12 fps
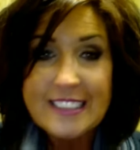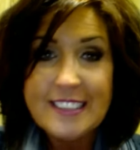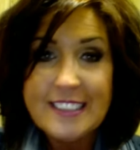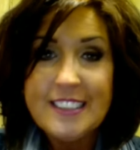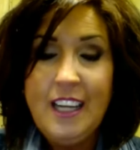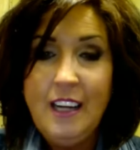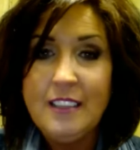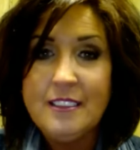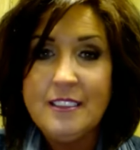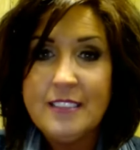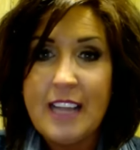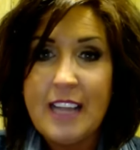Oh,
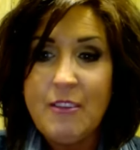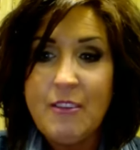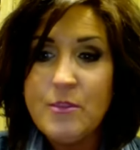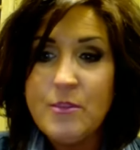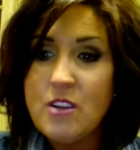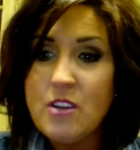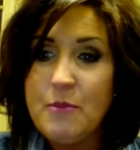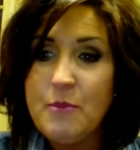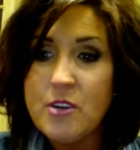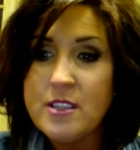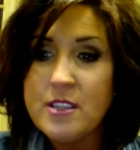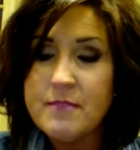everyone's all glamorous.